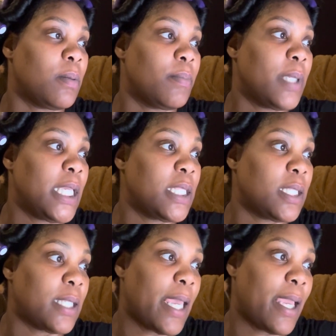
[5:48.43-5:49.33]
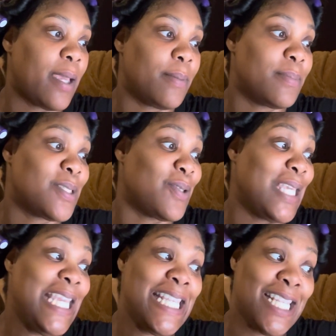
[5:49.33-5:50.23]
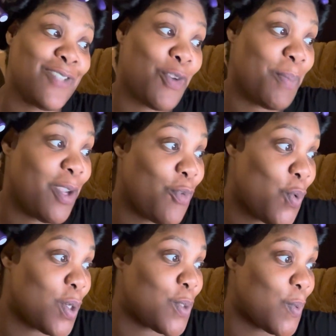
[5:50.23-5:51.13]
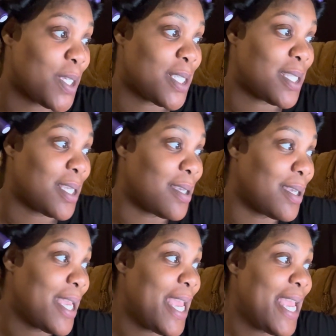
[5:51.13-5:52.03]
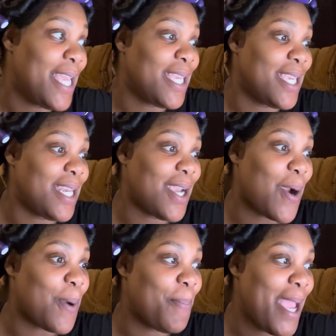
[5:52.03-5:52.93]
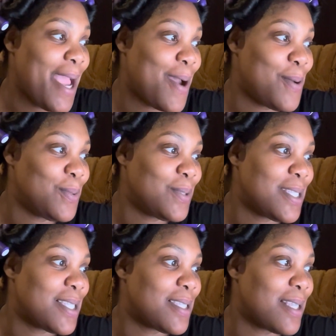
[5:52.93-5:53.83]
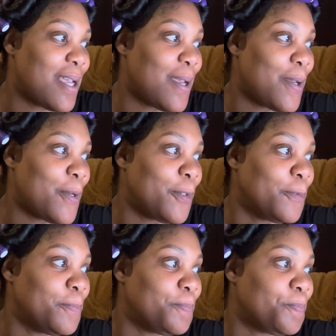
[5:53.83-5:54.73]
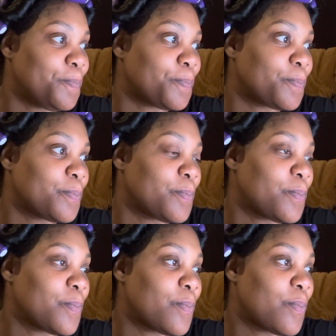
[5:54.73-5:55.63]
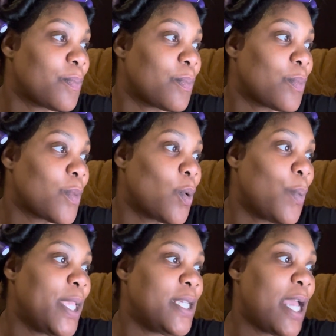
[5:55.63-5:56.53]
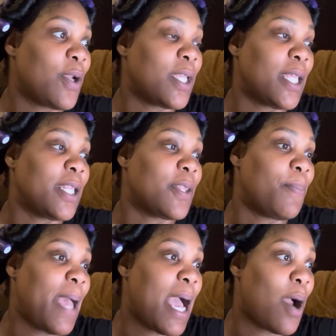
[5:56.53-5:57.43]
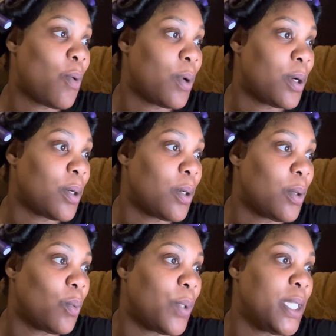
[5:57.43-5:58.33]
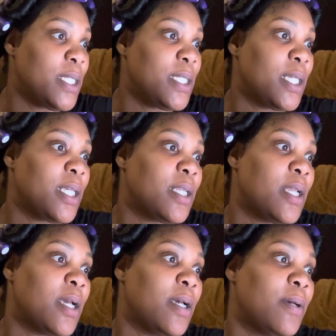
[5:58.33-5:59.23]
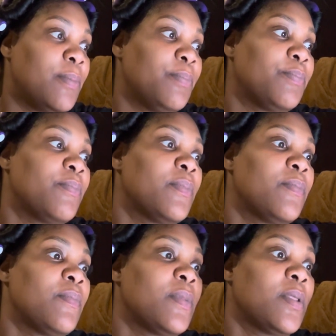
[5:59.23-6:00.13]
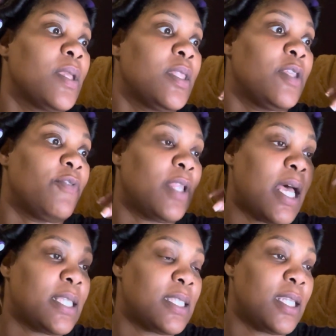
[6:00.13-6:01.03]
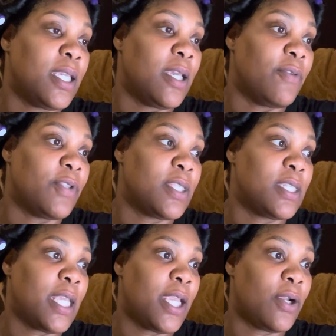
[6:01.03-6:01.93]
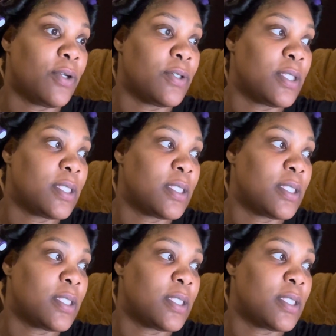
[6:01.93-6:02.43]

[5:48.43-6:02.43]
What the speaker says: in the lab. So the easiest for me, of course, was the getting our pounds. When we calculated the power, we did the velocity of the stairs,